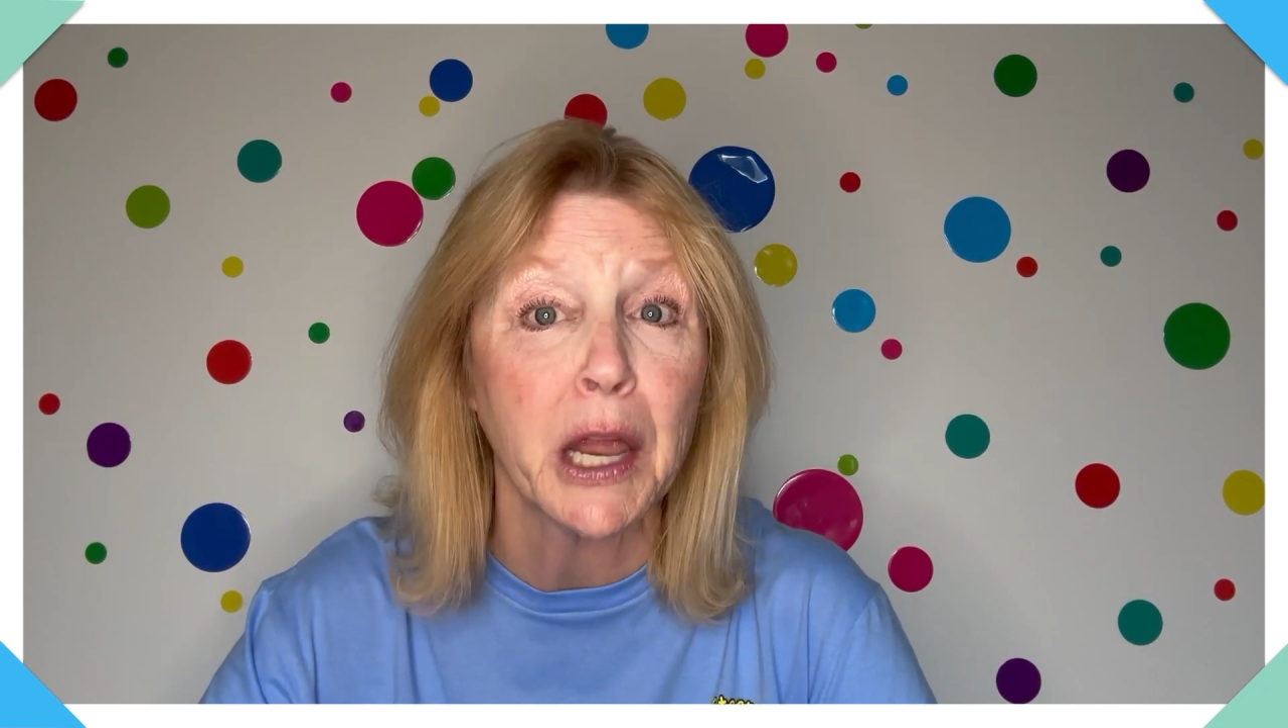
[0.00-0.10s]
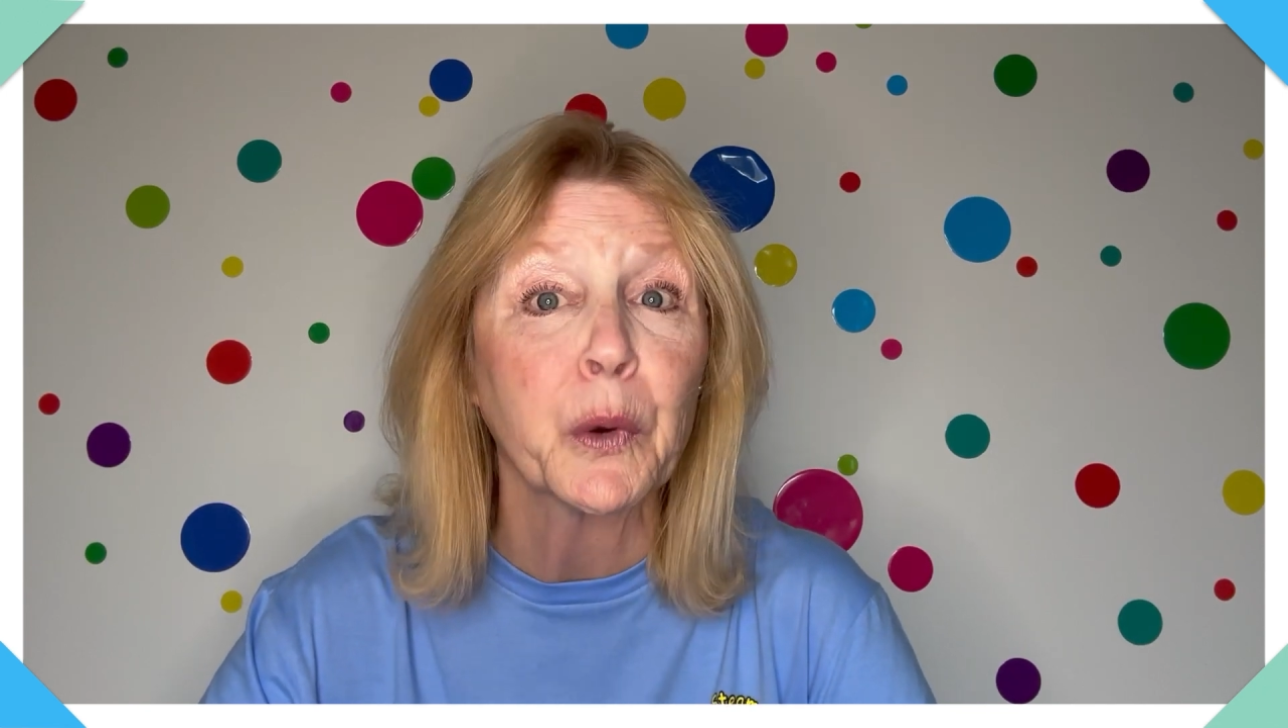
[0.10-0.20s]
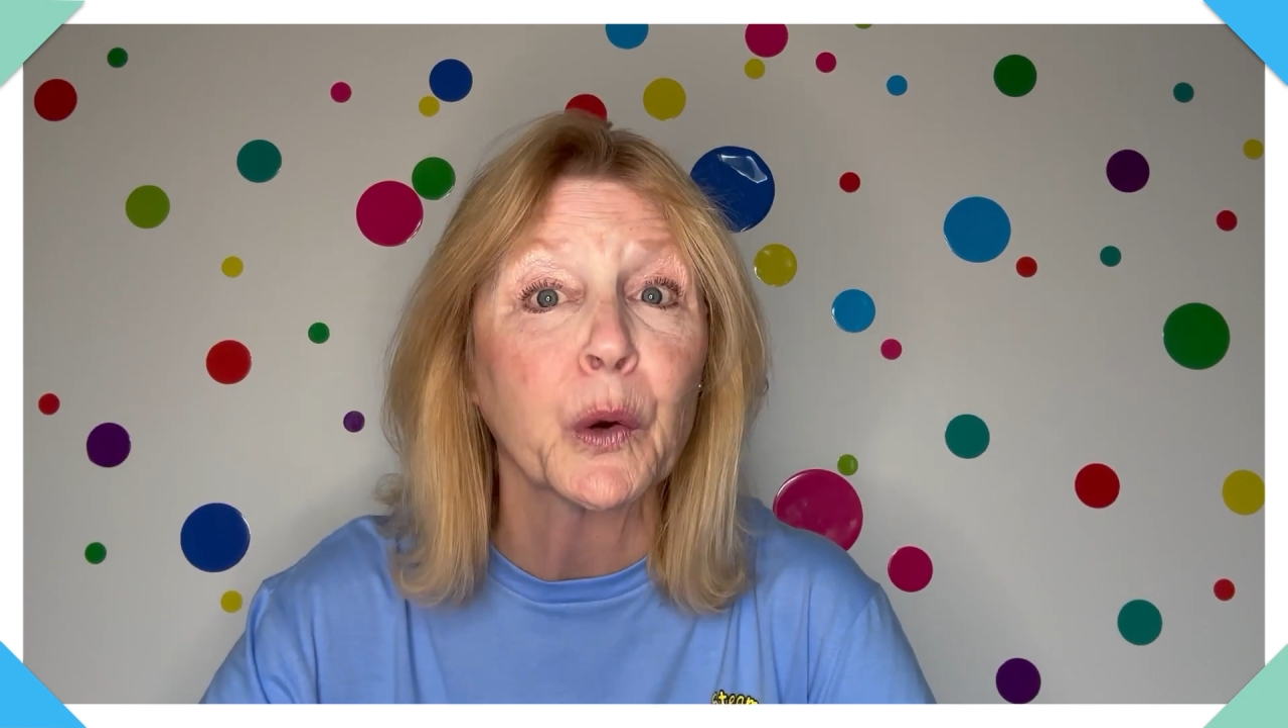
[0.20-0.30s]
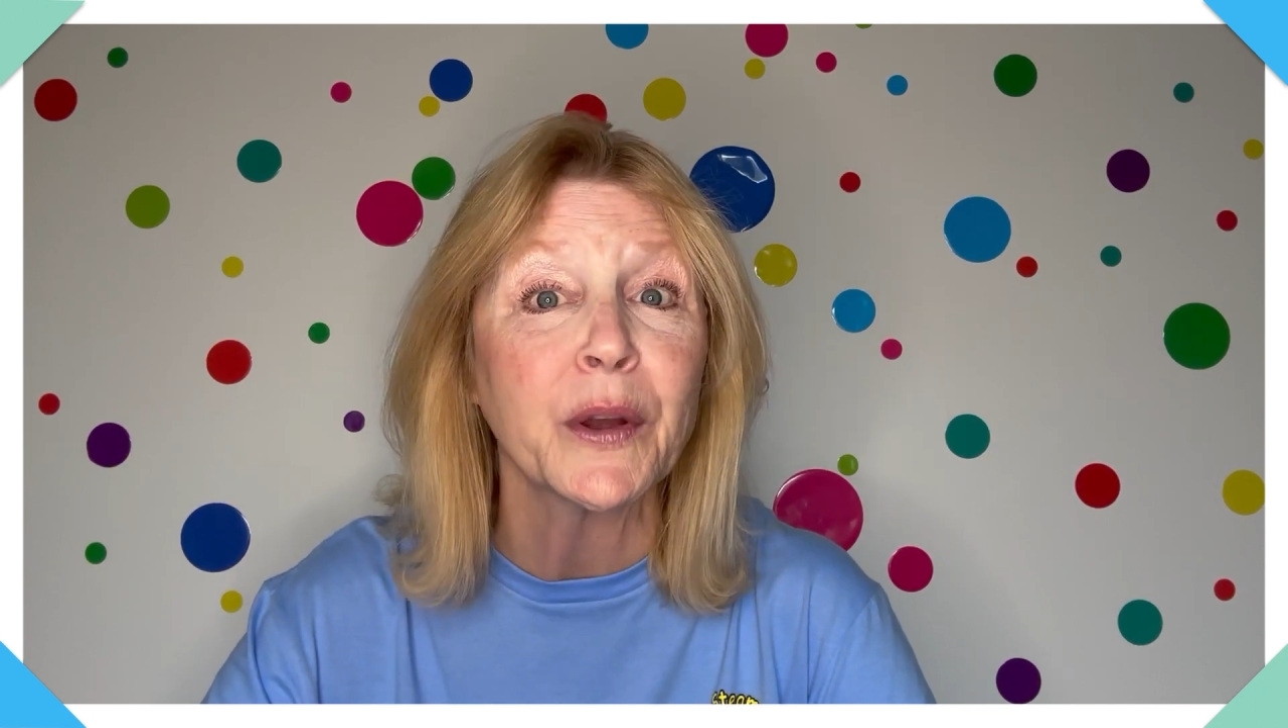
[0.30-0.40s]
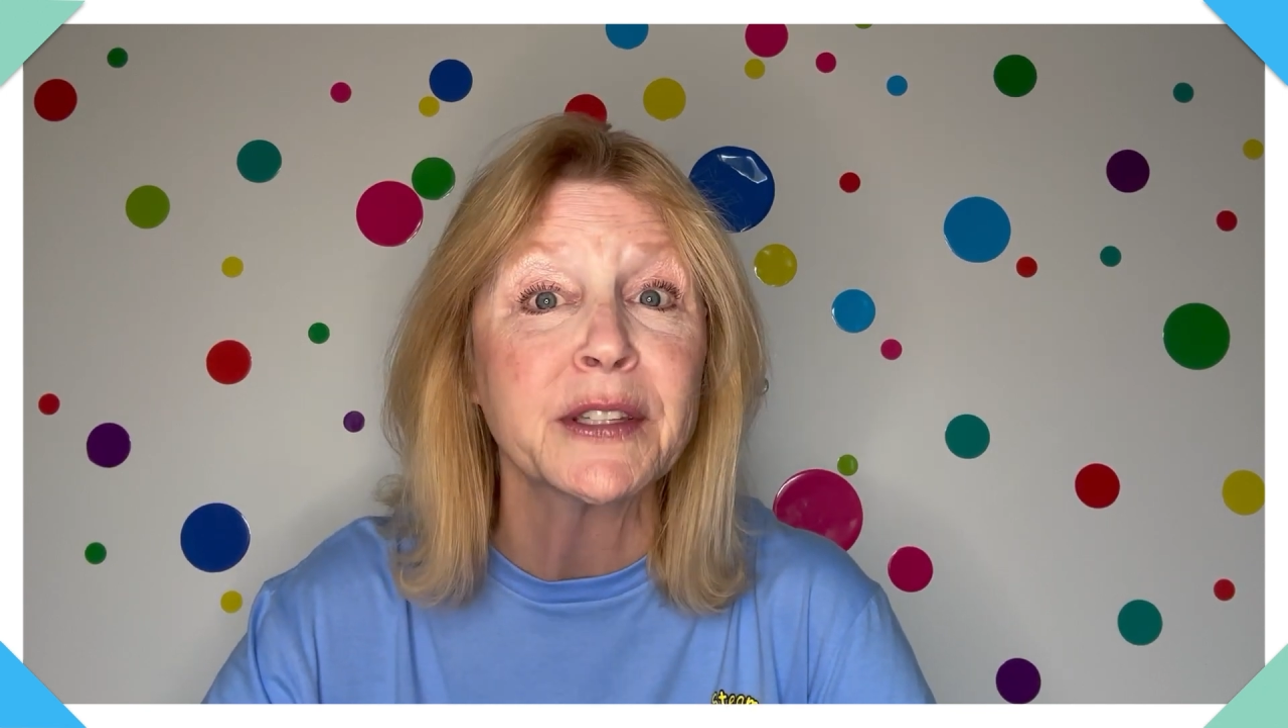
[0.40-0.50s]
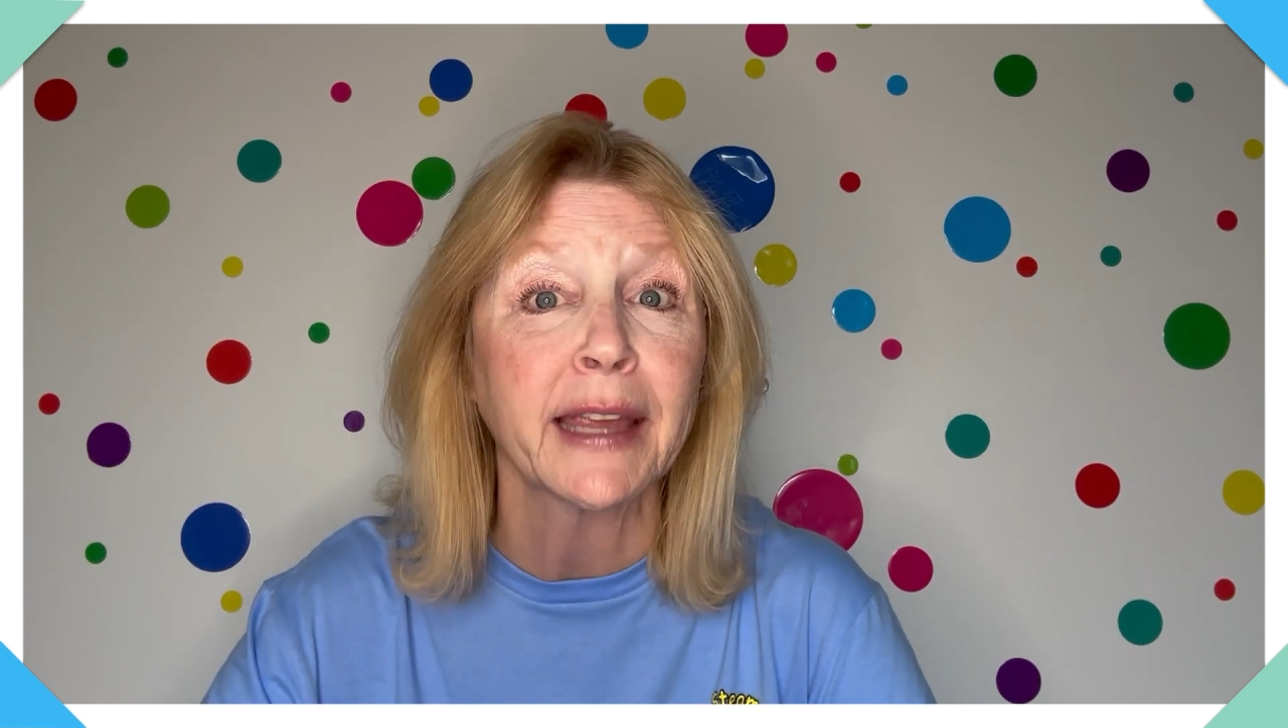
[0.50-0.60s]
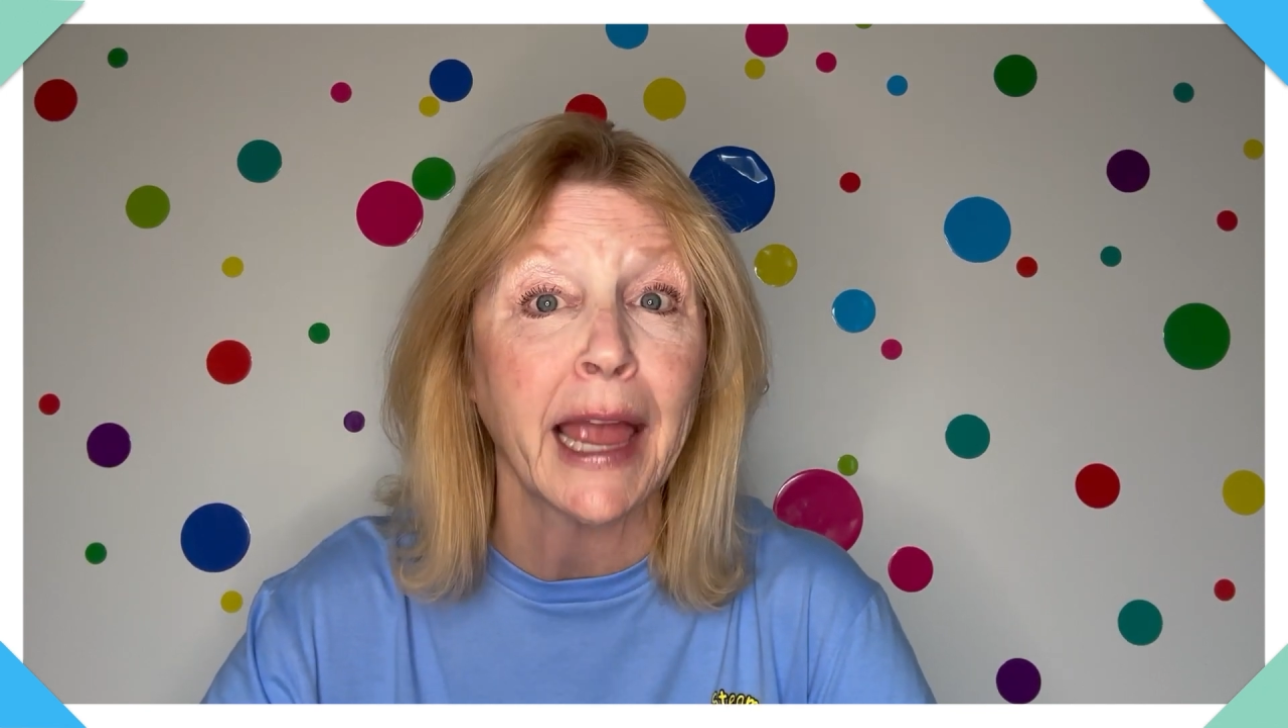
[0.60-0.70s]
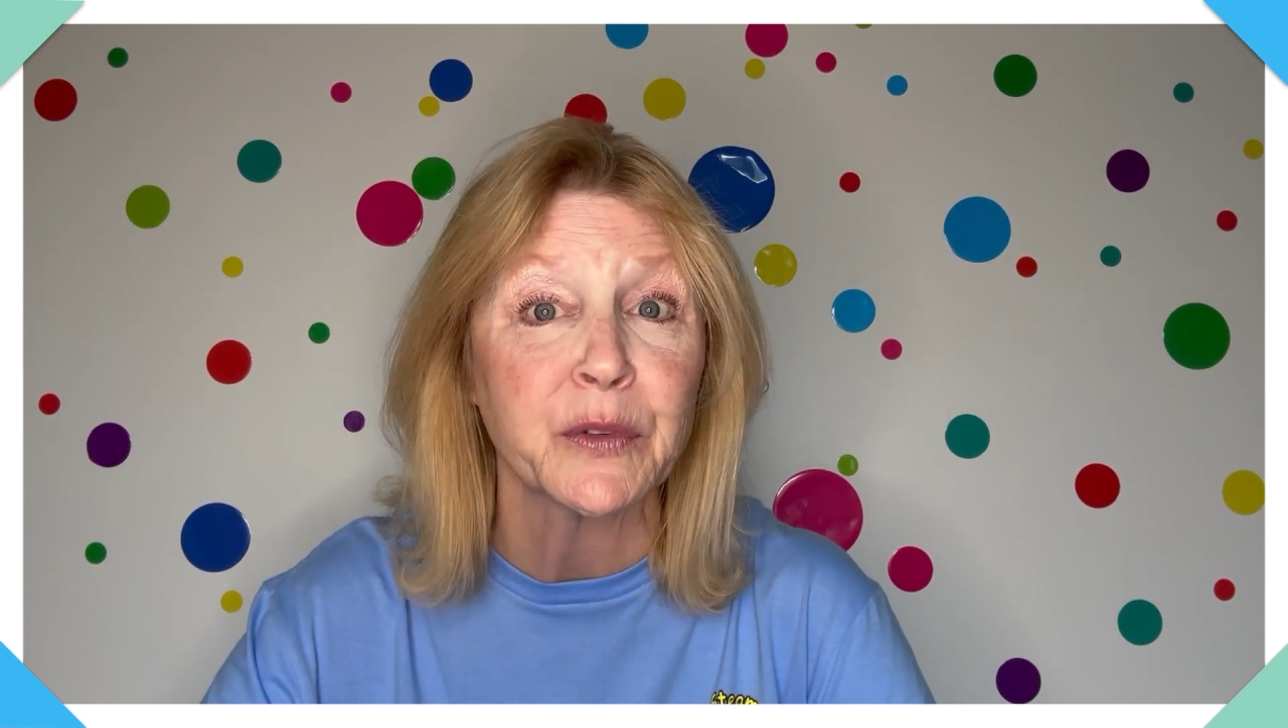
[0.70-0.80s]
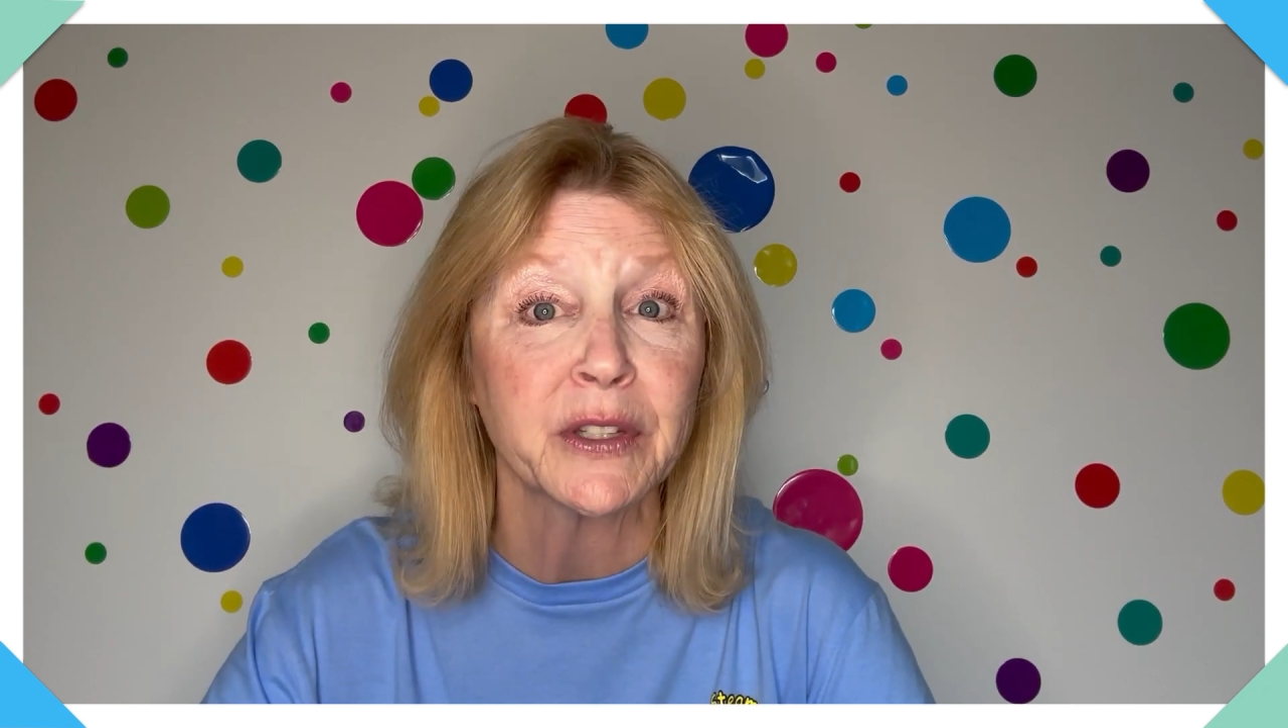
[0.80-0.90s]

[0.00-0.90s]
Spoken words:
and we're going to count